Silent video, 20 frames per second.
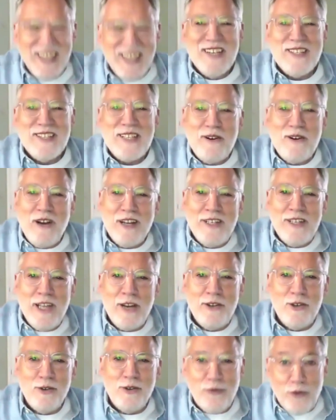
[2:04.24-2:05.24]
So I know
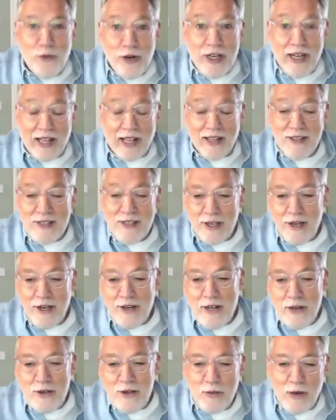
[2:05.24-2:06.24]
you're freelance and I
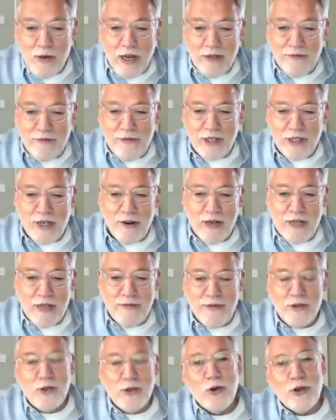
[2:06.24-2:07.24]
know you work for currently
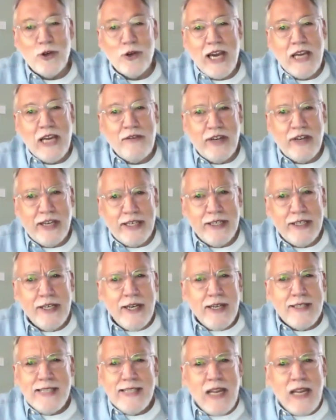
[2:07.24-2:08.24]
for Hawk AV.
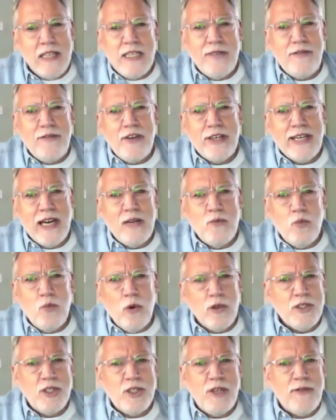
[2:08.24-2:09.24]
Tell us if you can,
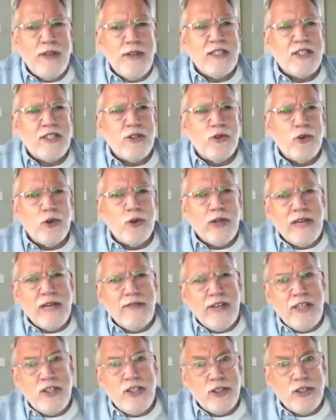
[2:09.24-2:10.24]
what sort of things do Hawk
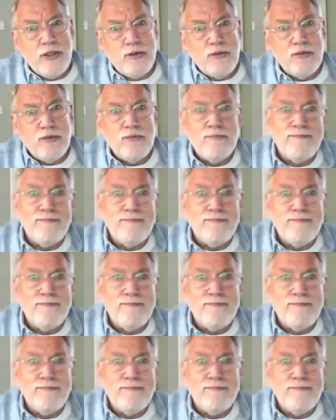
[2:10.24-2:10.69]
AV do?